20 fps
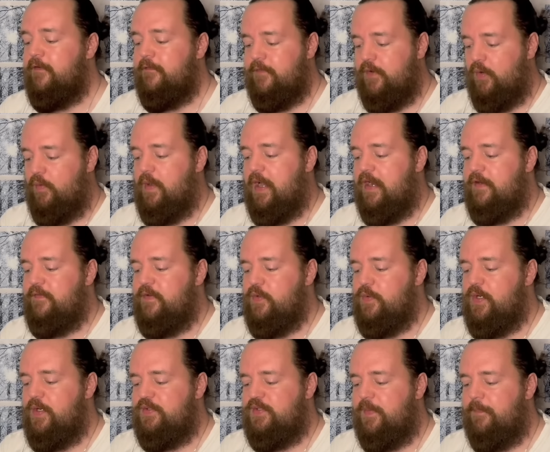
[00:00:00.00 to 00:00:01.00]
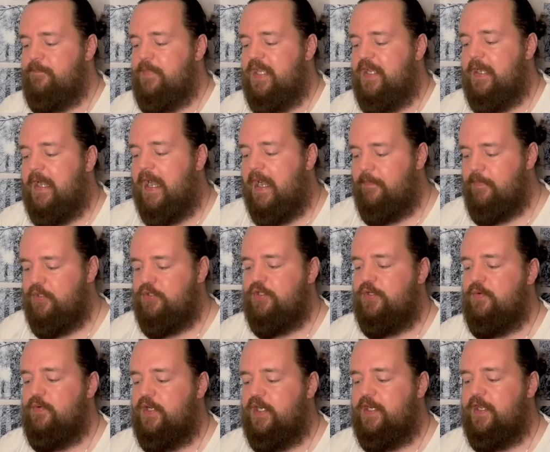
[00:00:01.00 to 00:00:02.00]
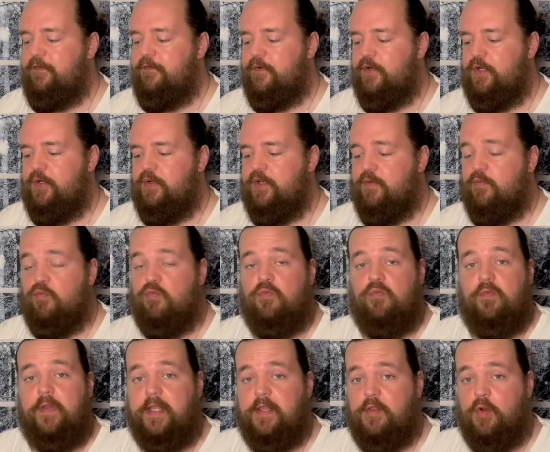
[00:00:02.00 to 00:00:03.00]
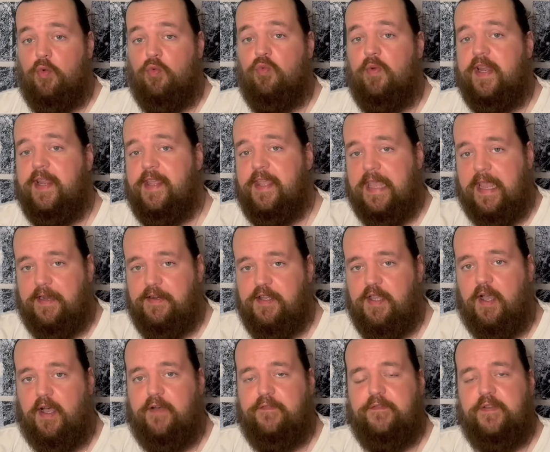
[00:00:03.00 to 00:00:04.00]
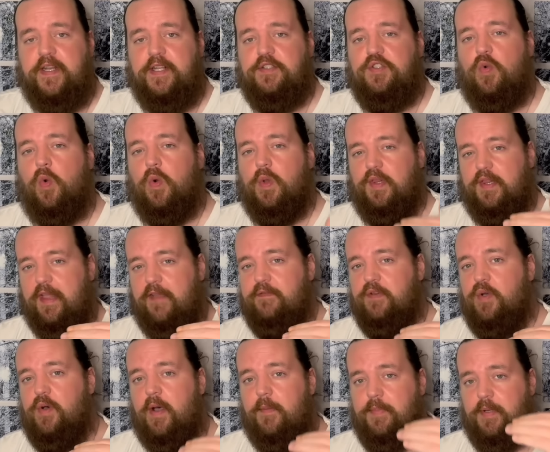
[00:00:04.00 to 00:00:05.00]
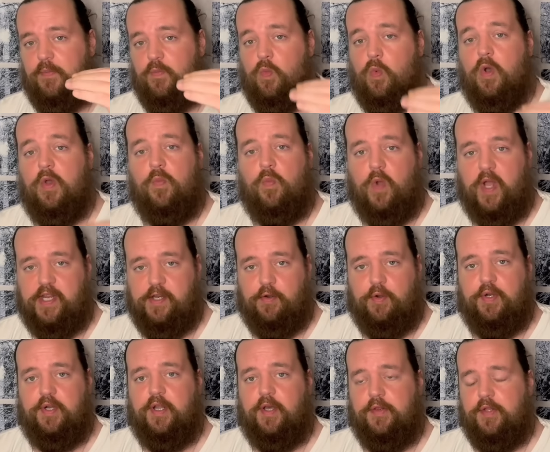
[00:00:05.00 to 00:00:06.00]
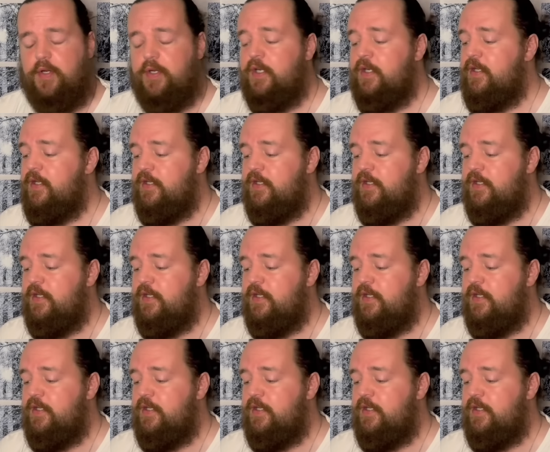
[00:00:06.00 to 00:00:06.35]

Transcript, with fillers: For a lot of you, there's a big opportunity for you to either regain confidence or level up in one way or another.